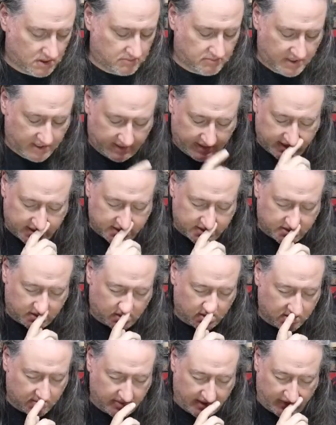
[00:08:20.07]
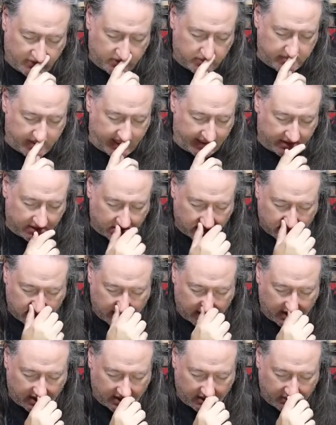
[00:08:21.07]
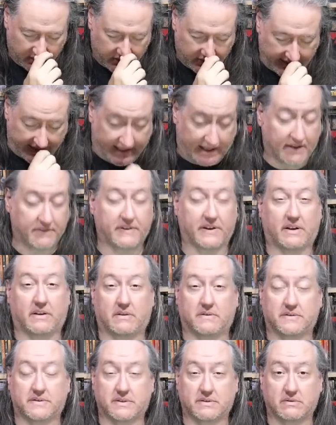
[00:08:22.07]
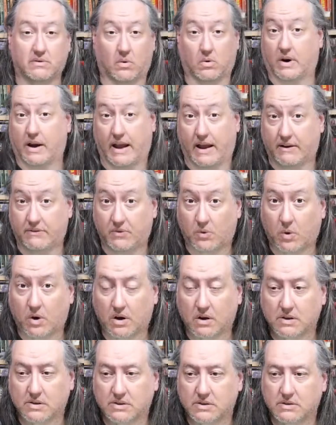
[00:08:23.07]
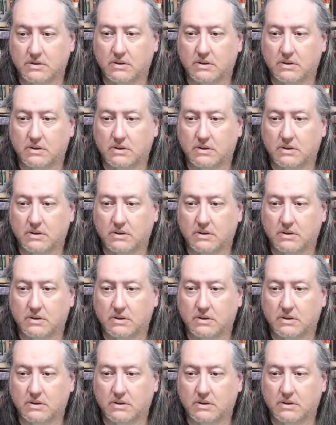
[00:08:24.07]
let's talk about the matter of half-elves or half-orcs.